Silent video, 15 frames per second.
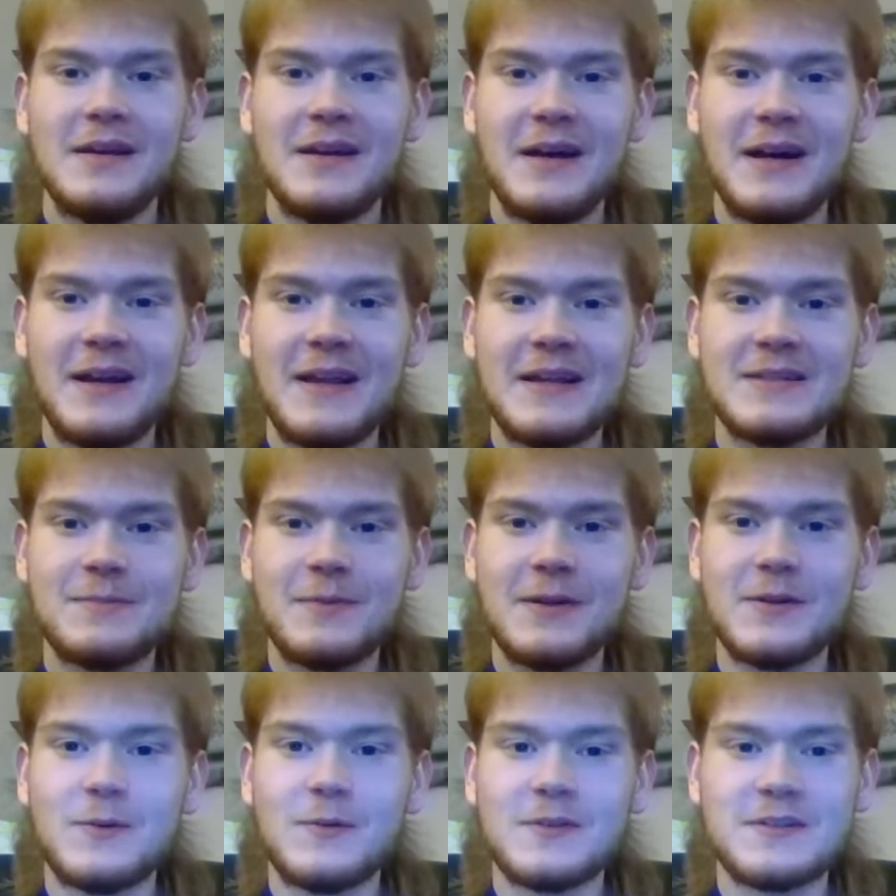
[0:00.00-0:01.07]
That's pretty
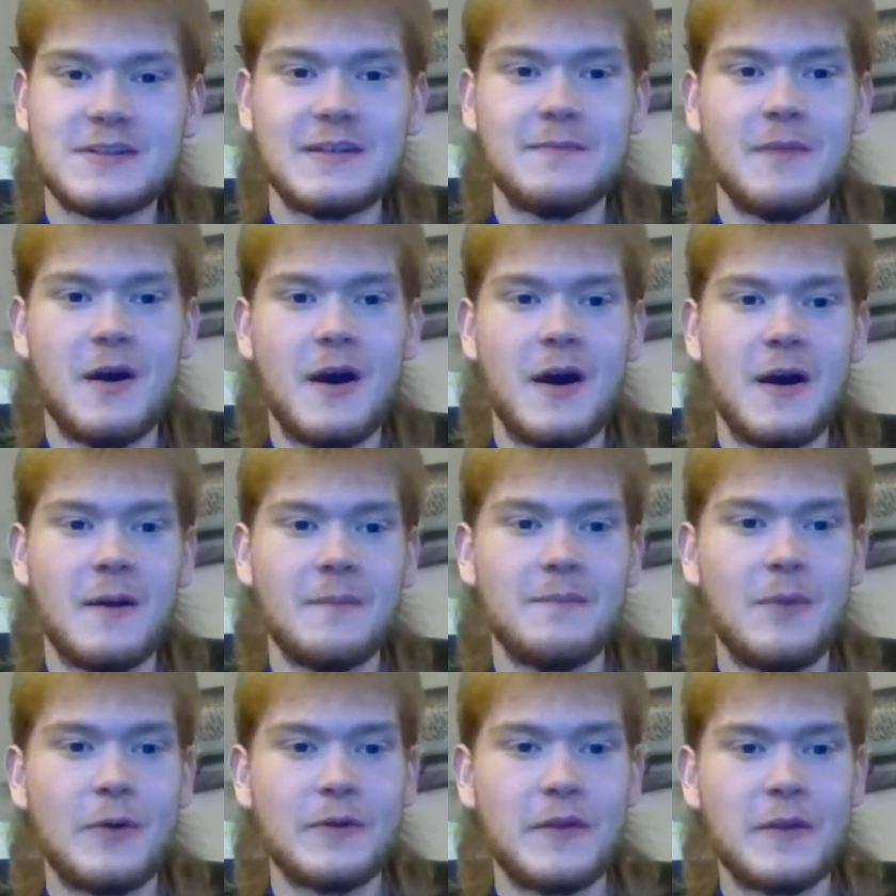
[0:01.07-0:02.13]
cool to see
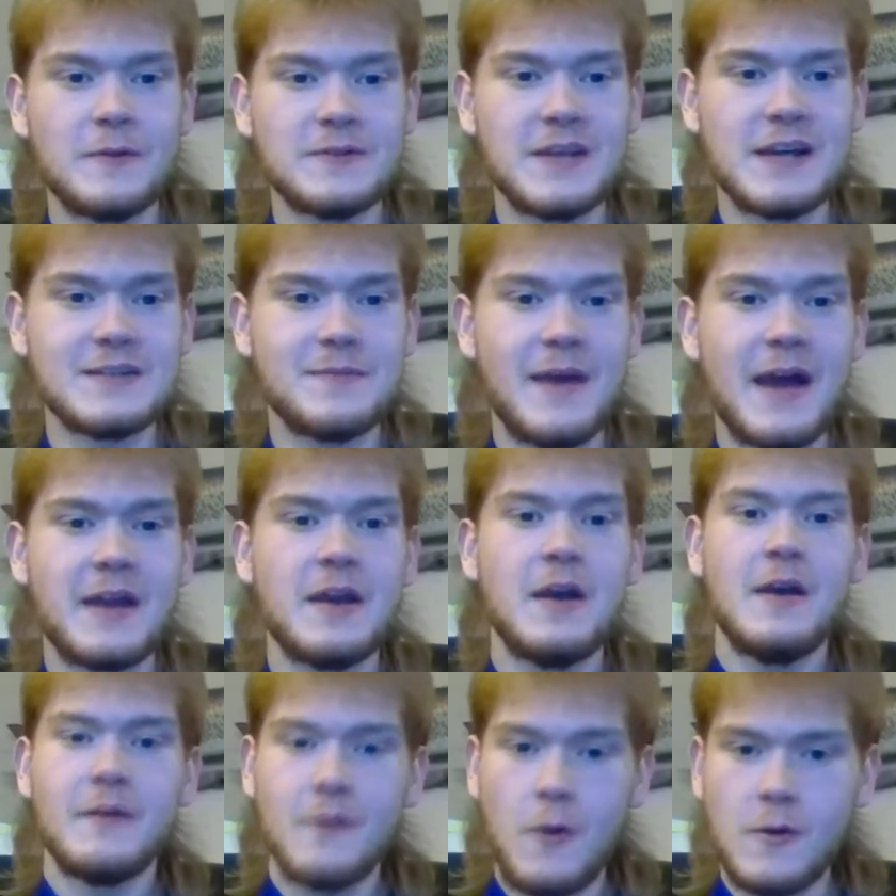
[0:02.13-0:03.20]
both of those guys back.
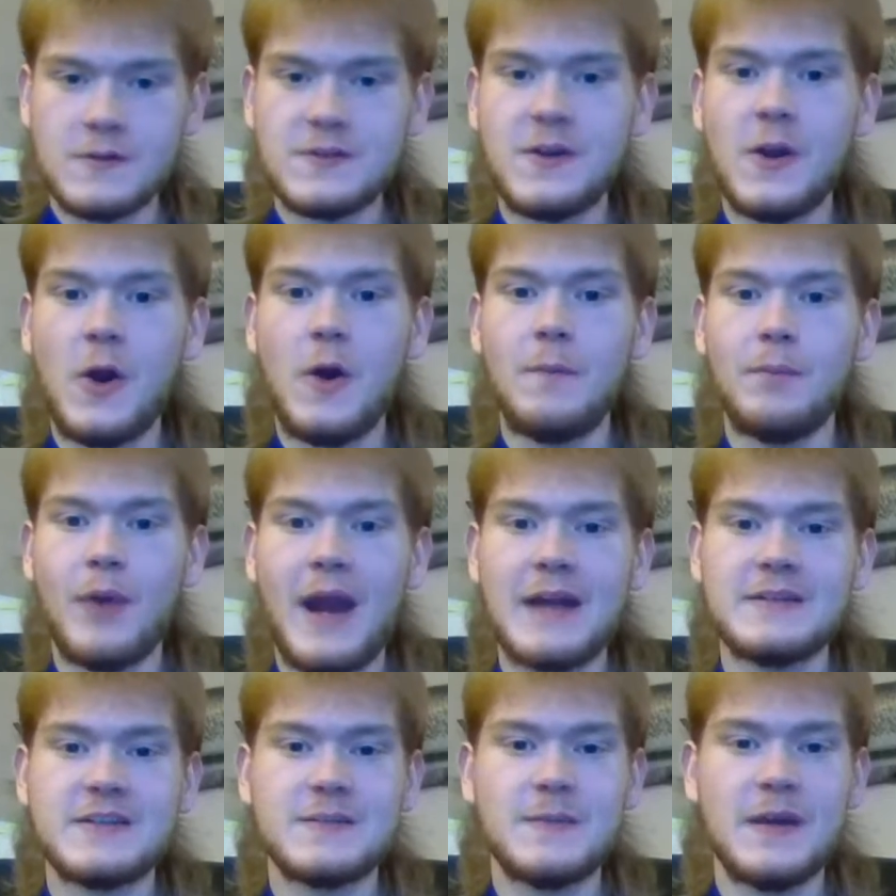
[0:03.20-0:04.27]
Of course, good old
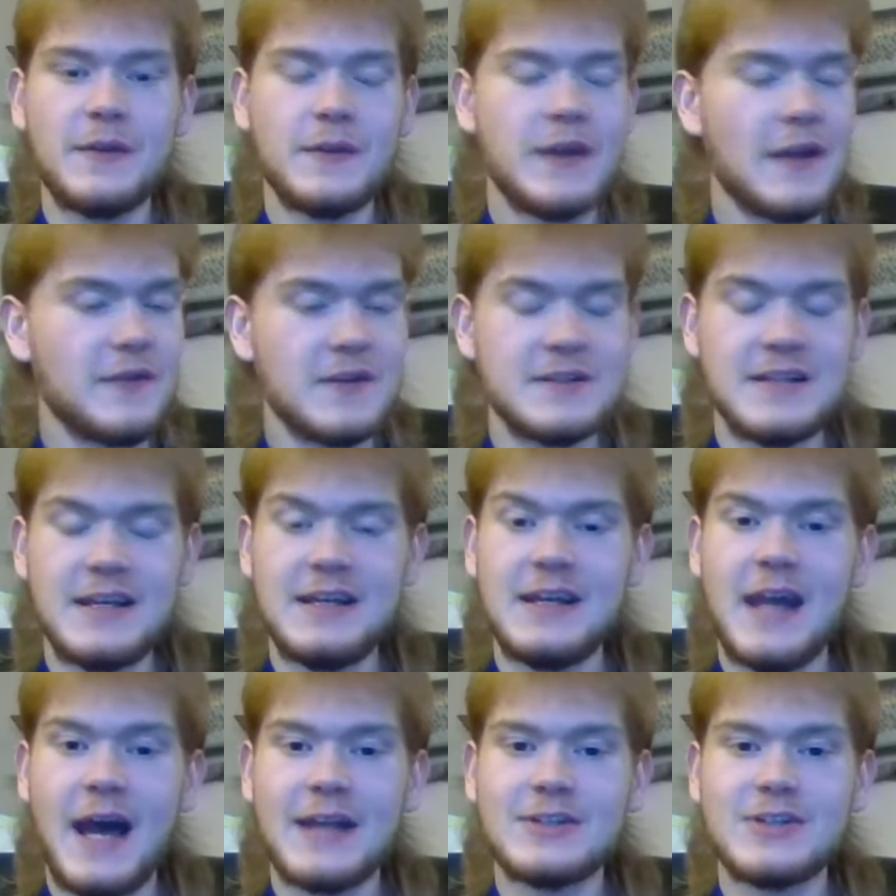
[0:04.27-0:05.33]
Brad Smith got the
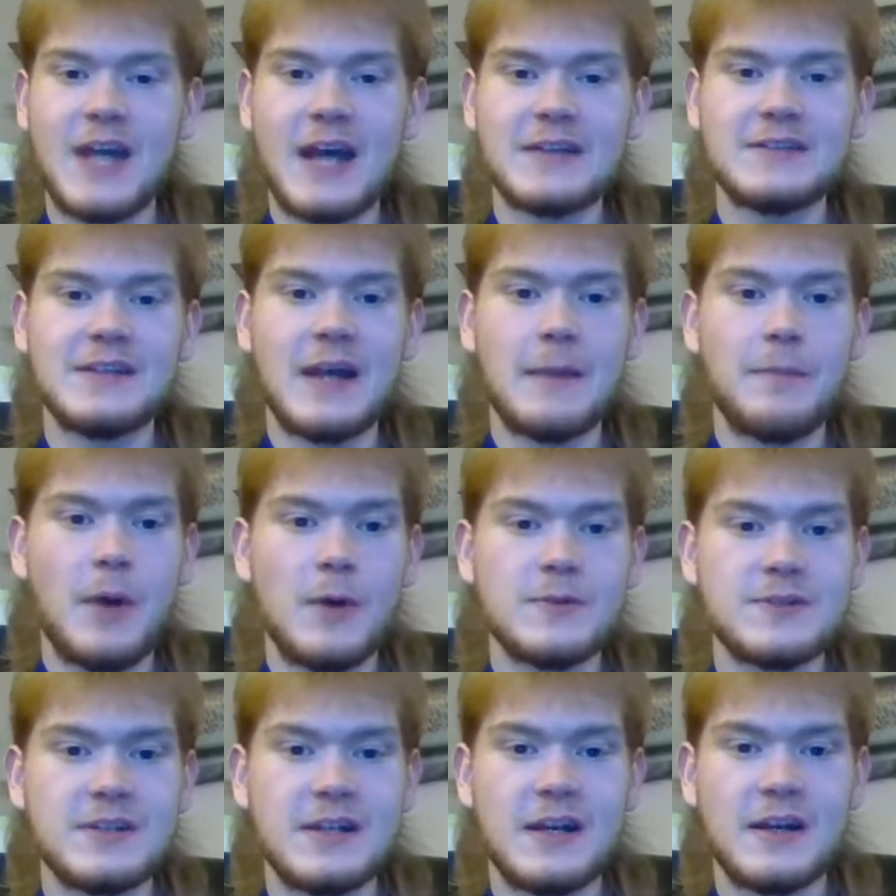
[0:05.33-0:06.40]
DEI chassis. I
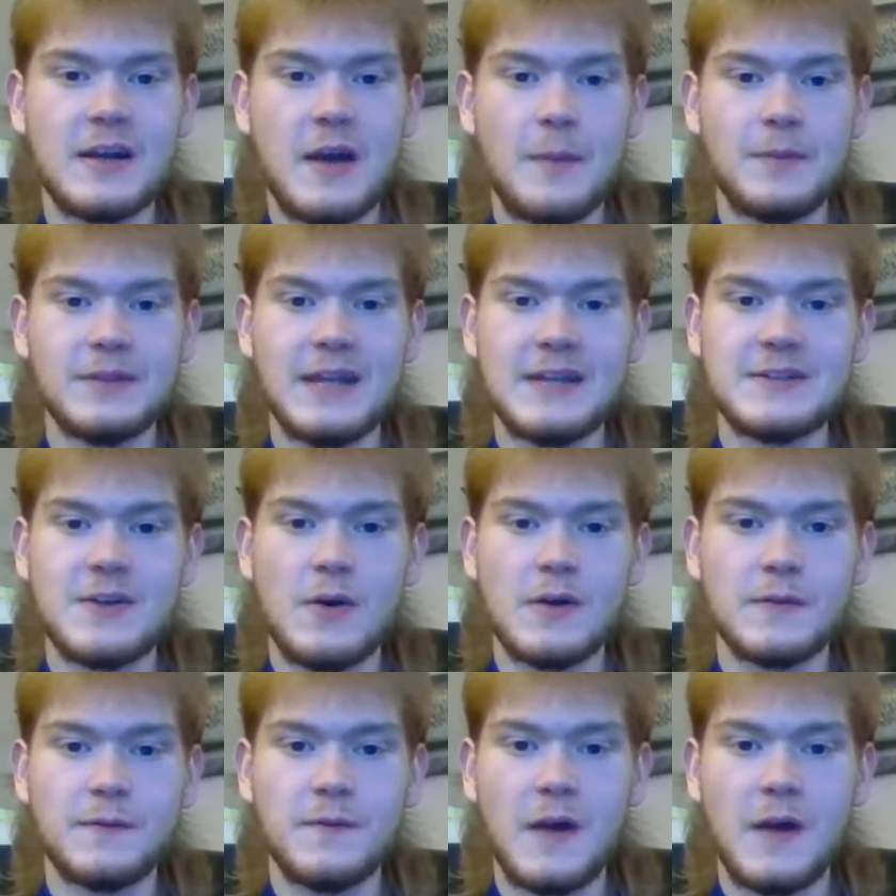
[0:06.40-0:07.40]
posted it a couple days ago